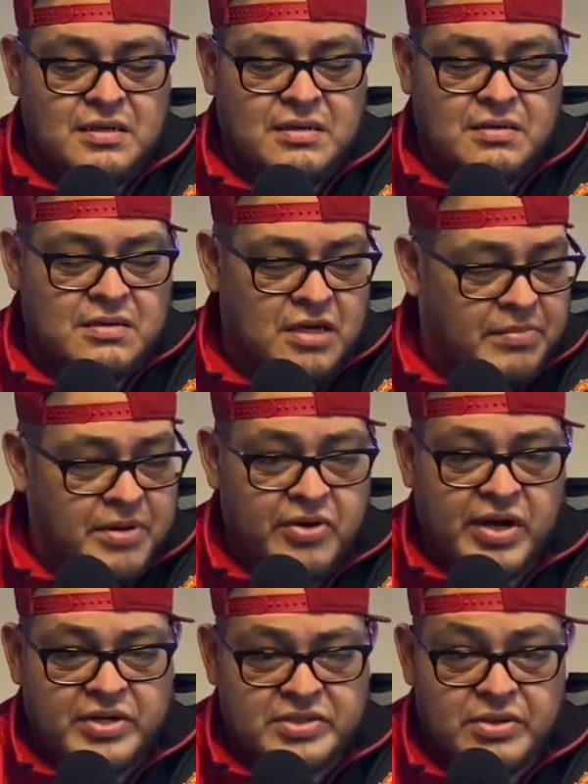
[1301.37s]
Conor
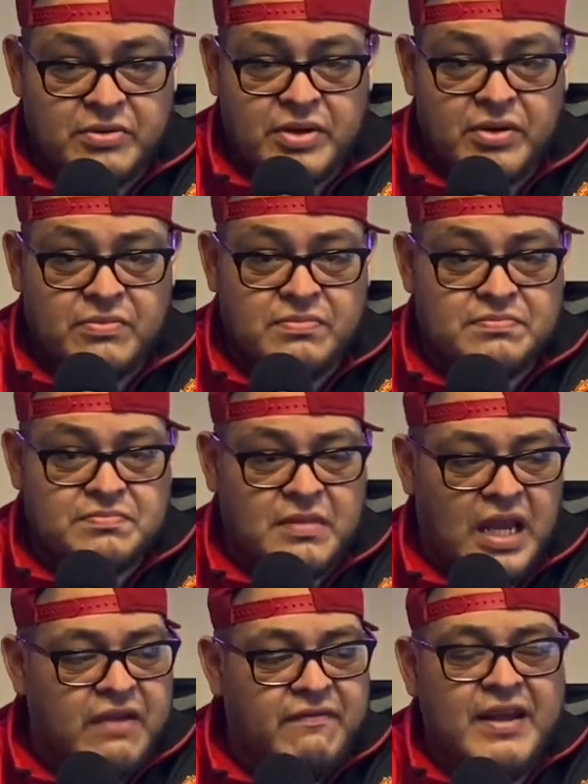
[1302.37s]
McGregor's no go.
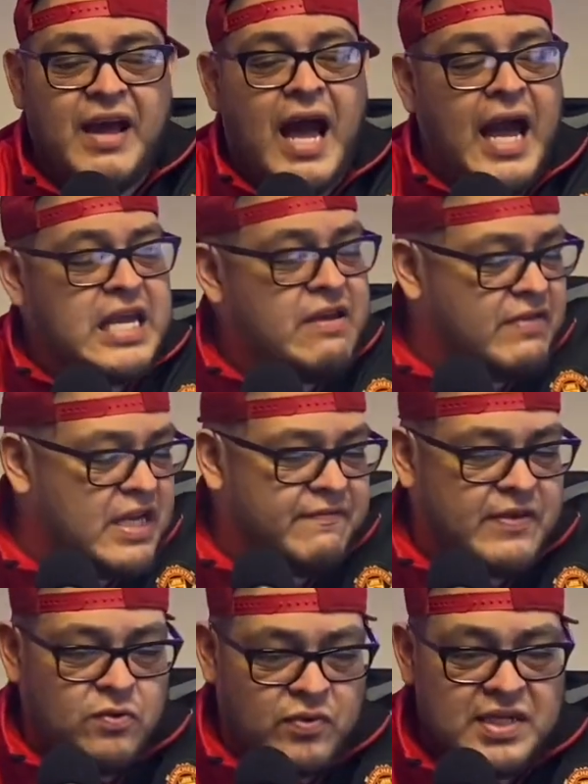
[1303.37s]
Even if
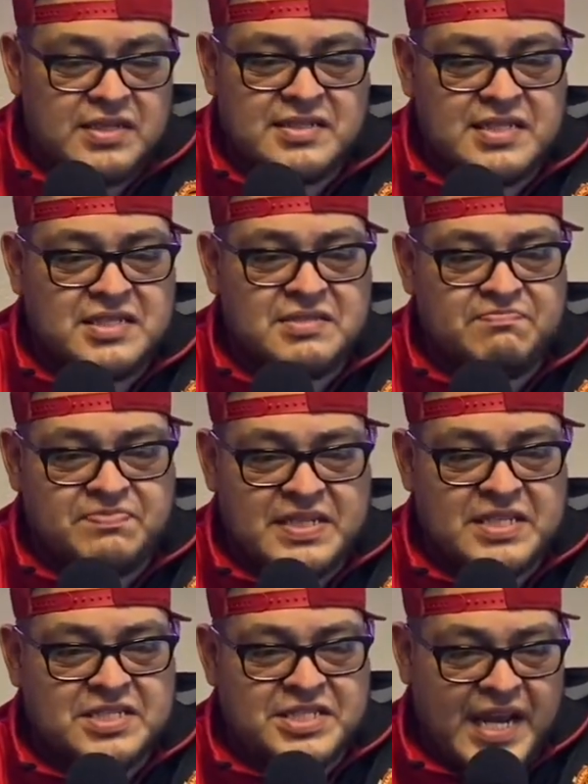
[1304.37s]
he wins
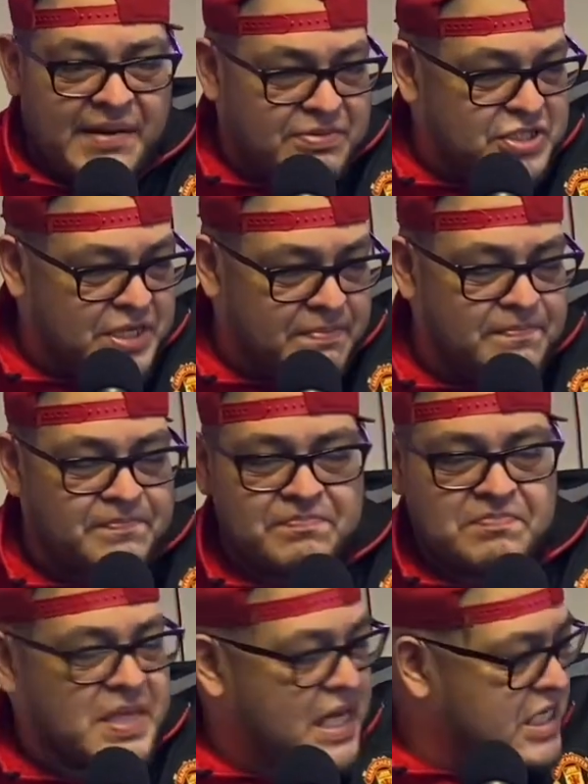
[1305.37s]
this championship,
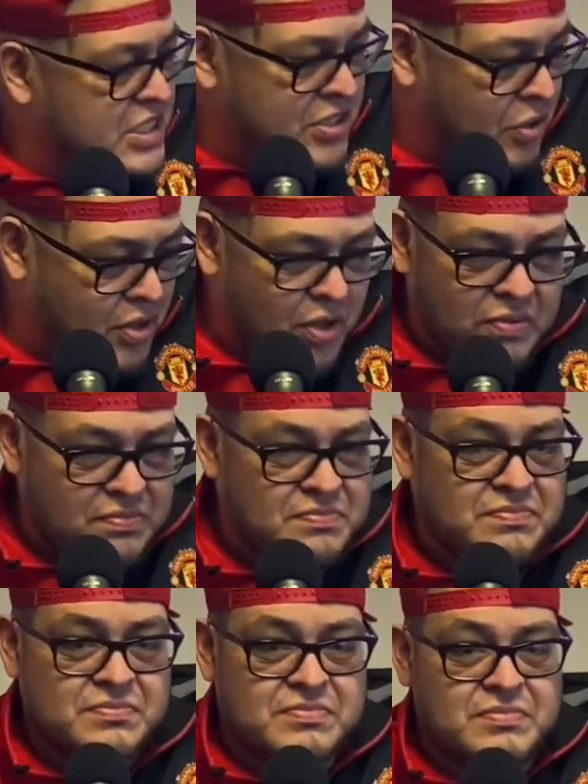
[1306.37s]
he's no go.
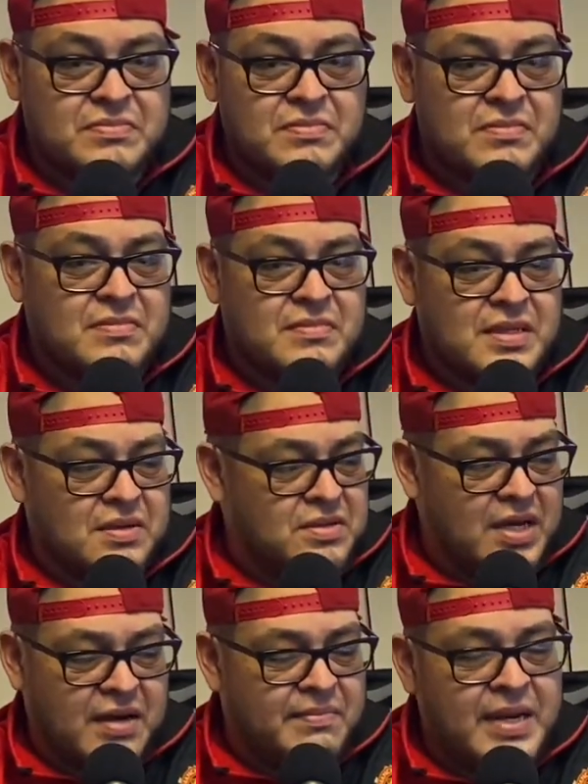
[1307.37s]

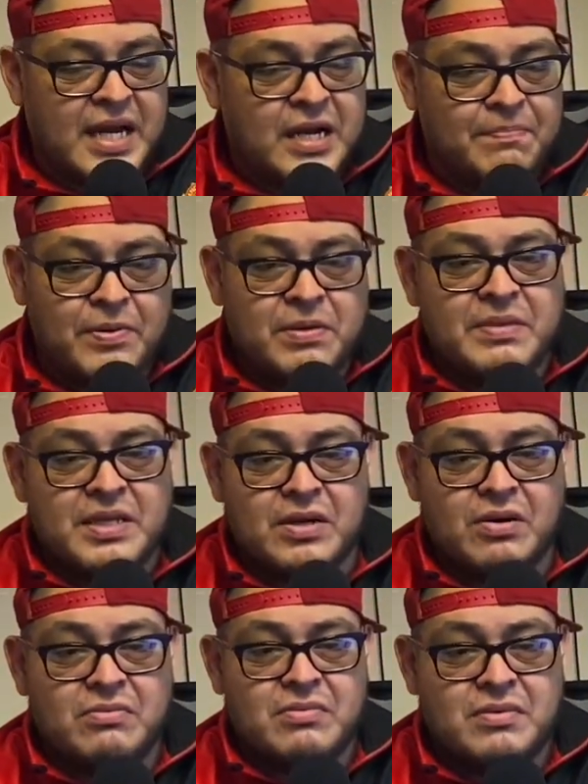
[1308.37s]
I'm not gonna put him in the
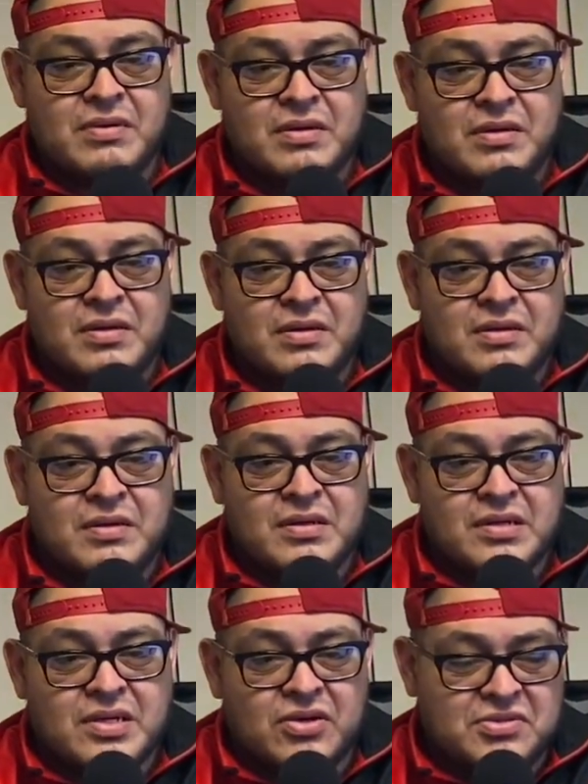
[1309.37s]

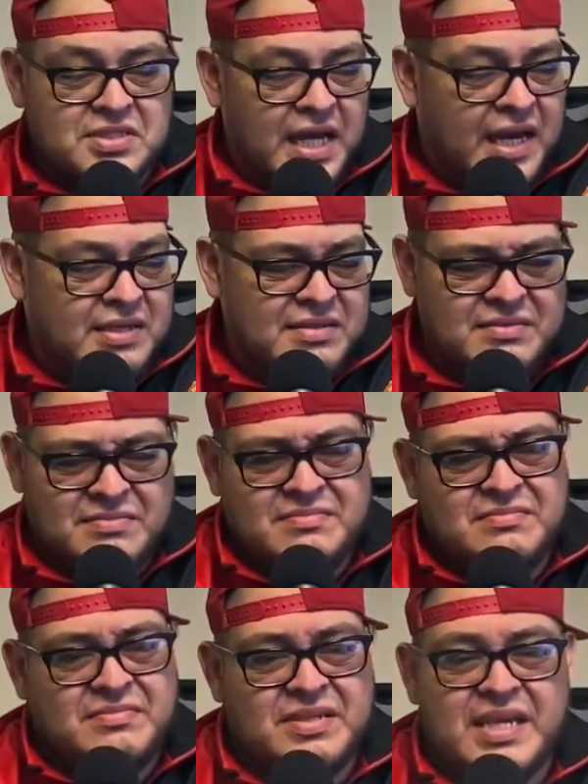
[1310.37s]
GOAT status.
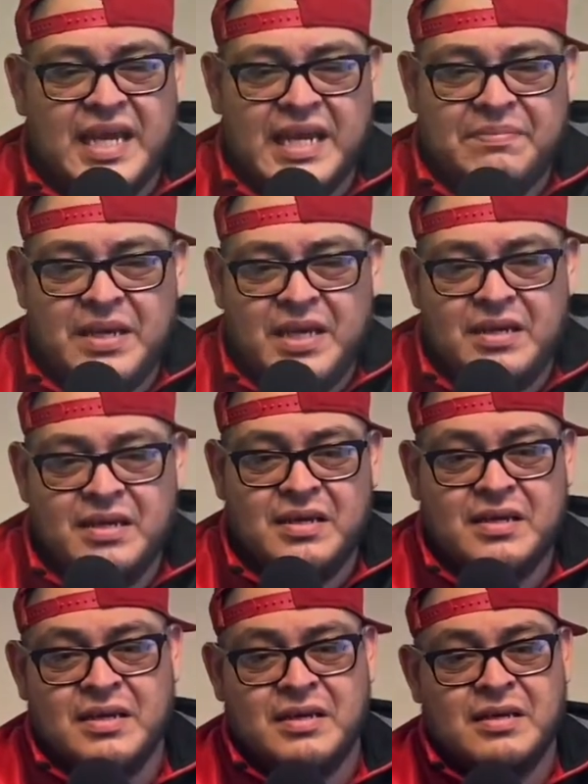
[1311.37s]
Kidding me?
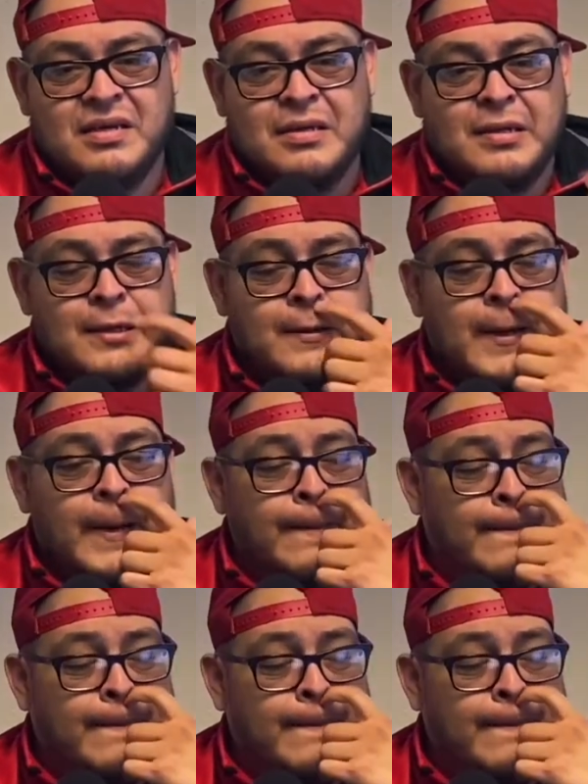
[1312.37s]
Okay.